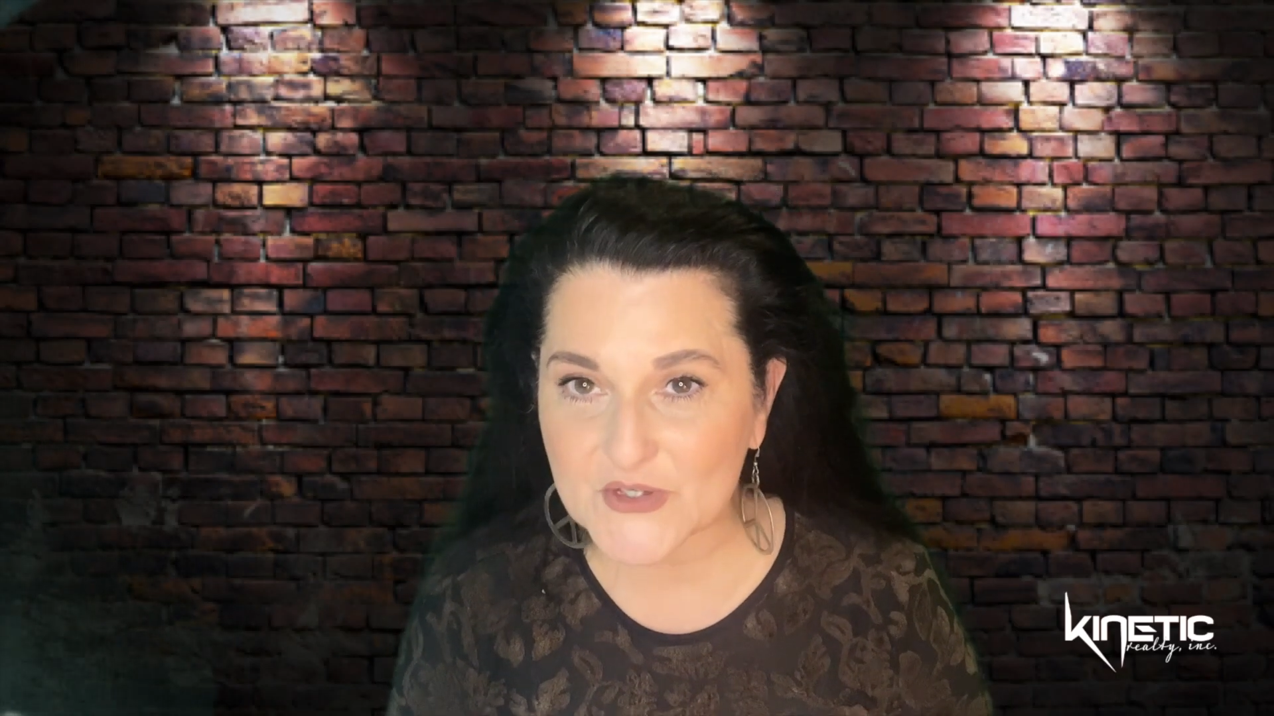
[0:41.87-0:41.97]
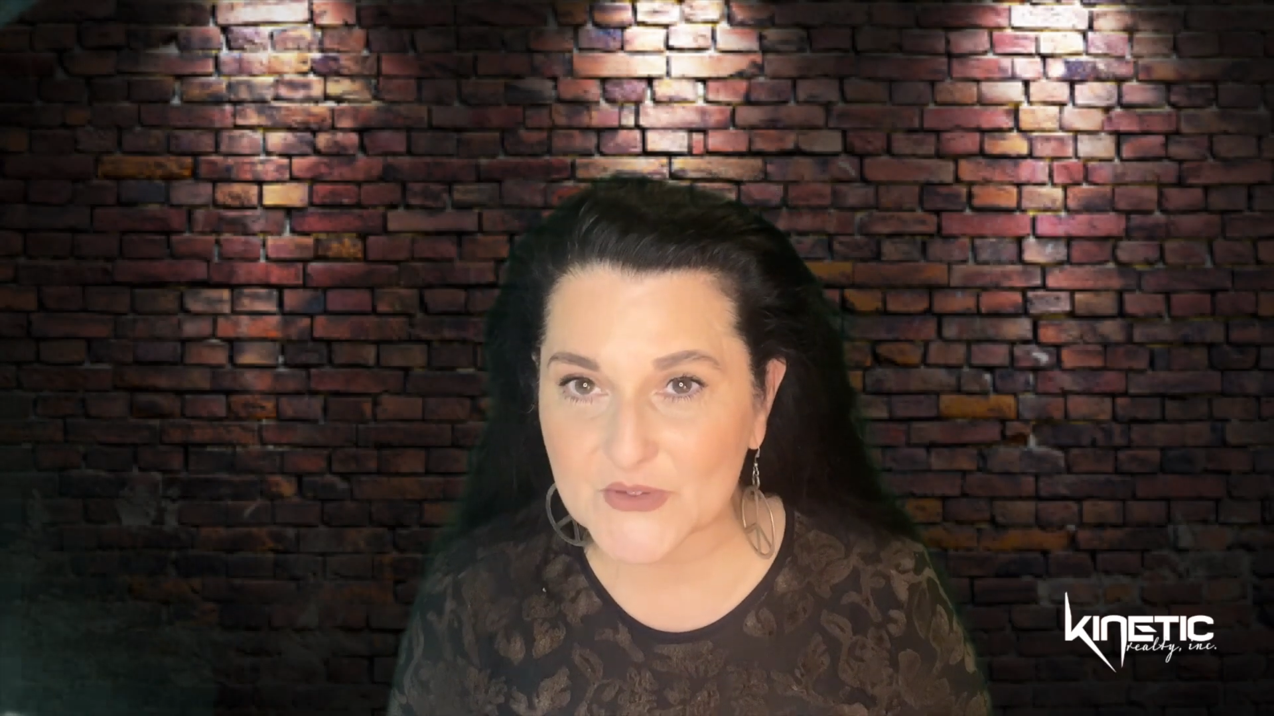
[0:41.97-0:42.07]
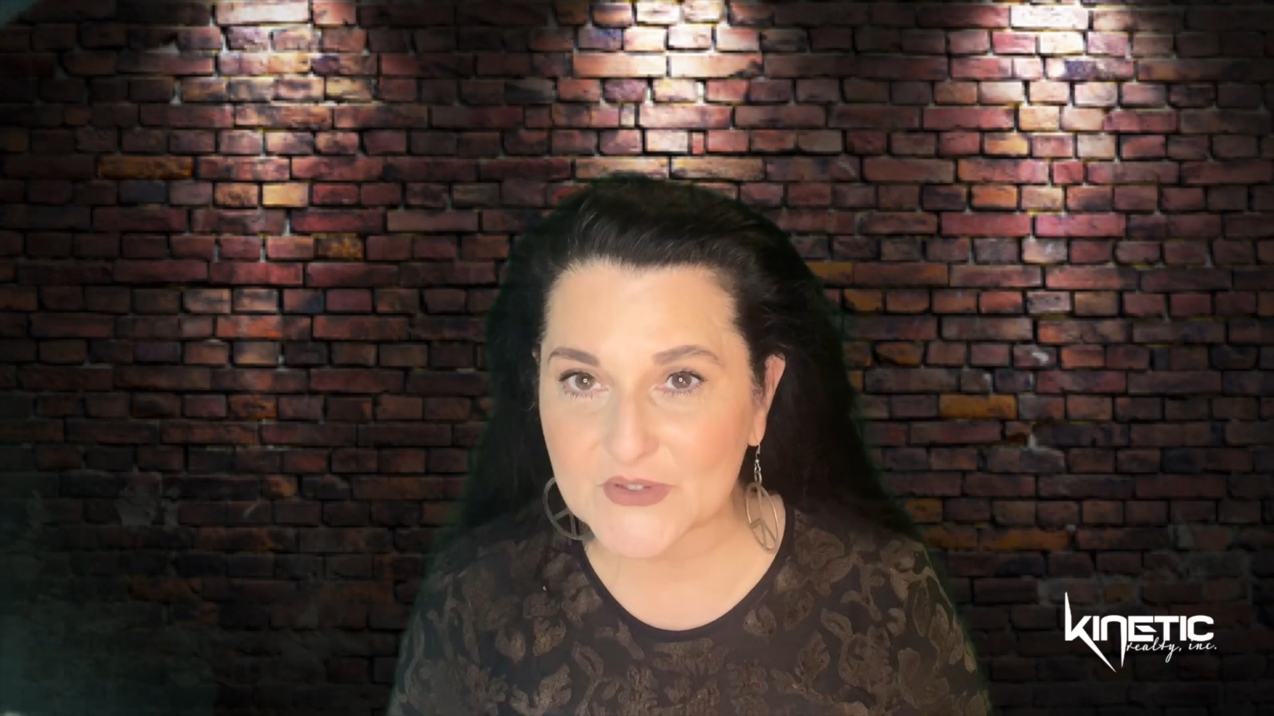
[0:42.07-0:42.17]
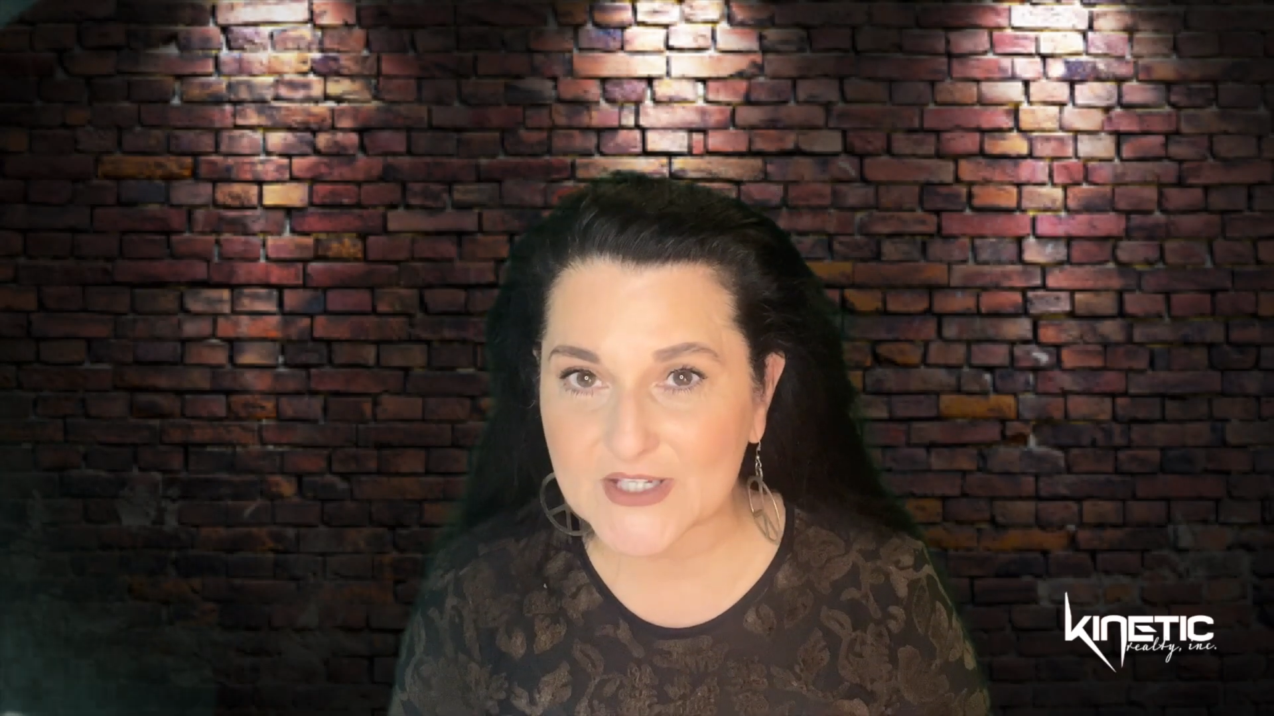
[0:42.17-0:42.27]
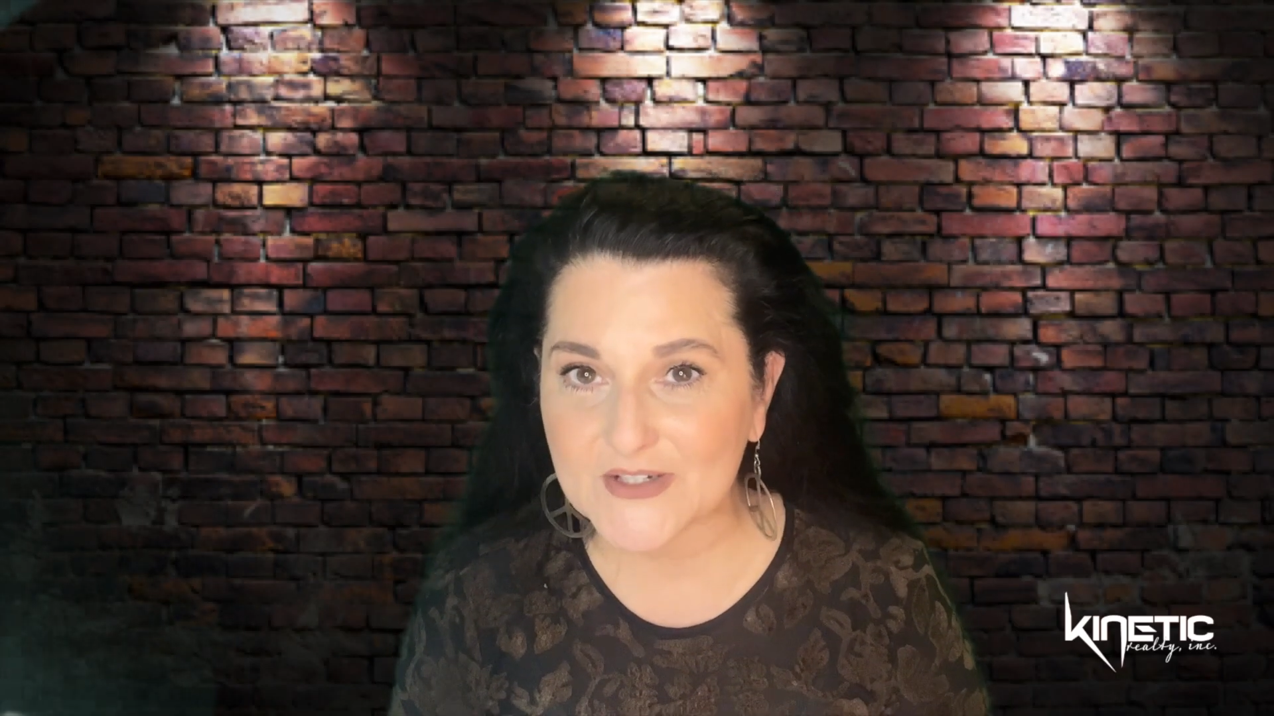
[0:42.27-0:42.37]
new
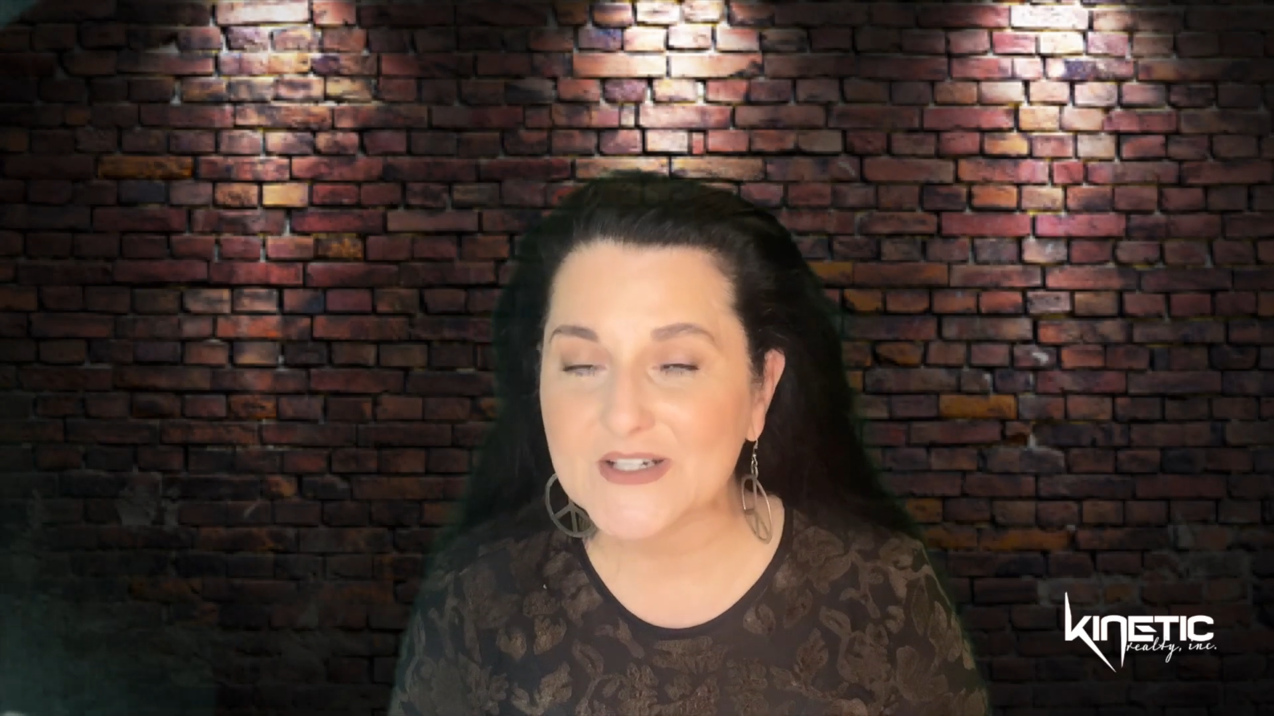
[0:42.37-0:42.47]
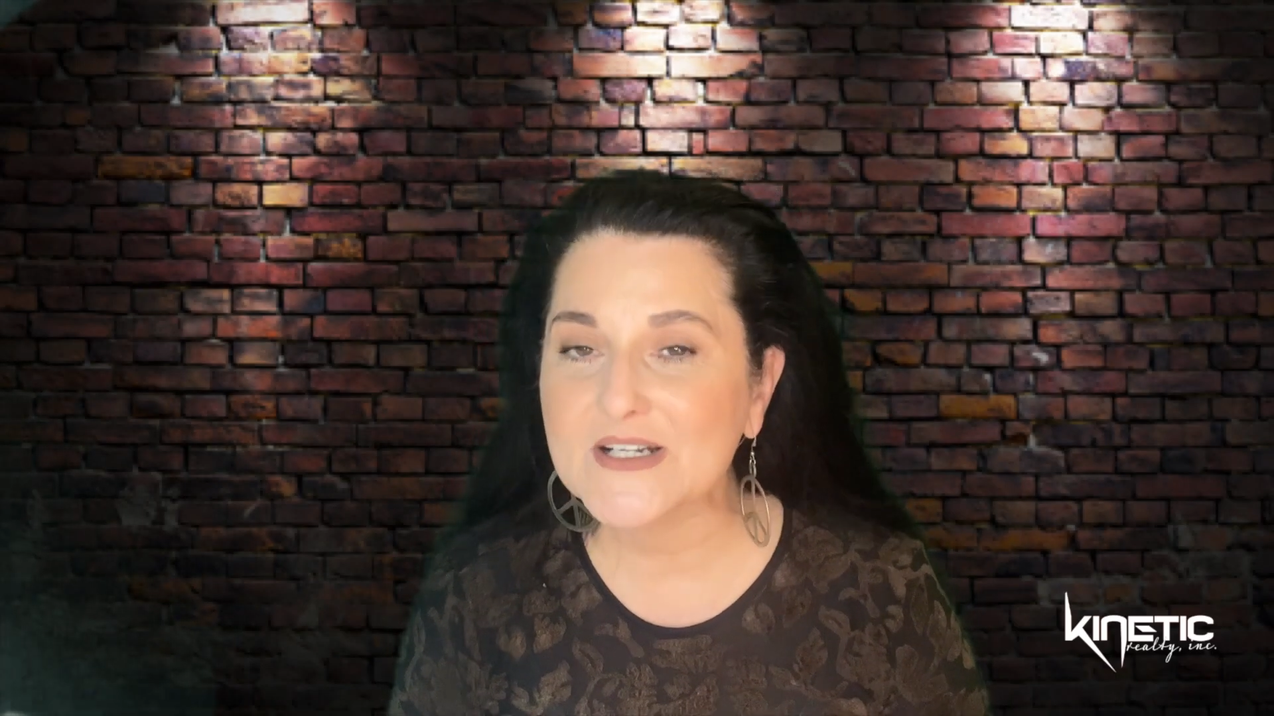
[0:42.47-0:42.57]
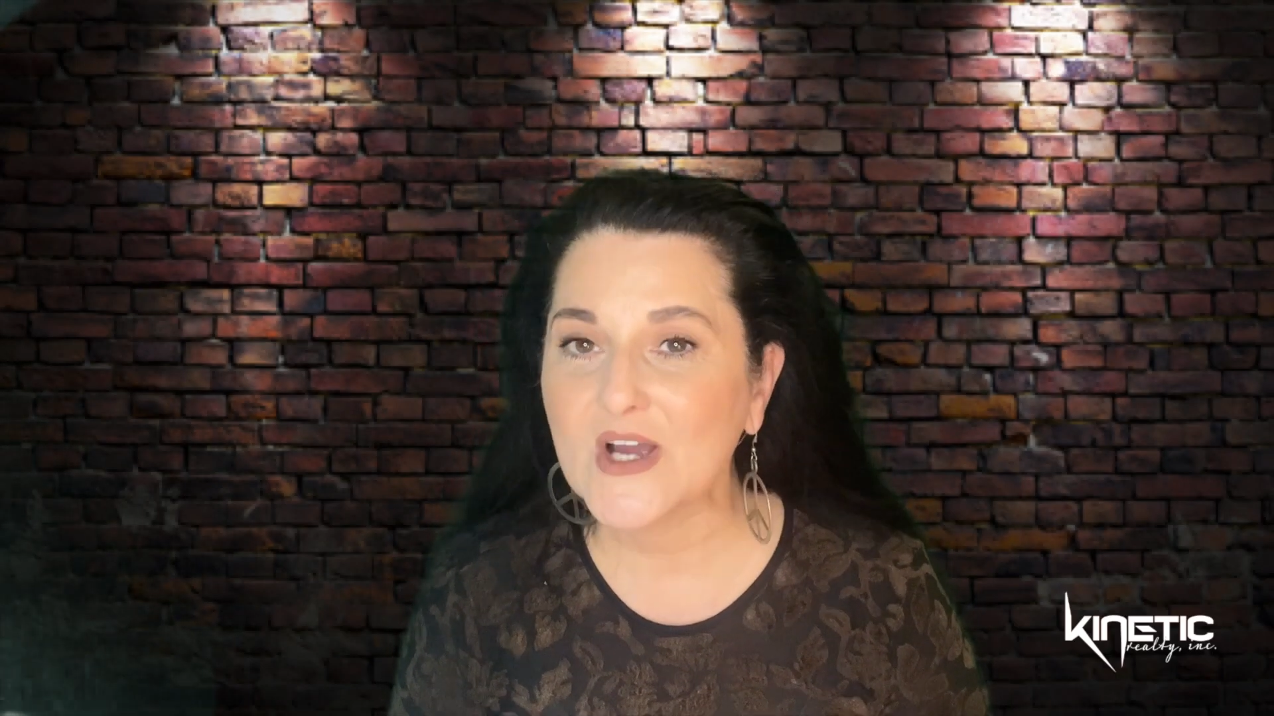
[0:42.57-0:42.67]
year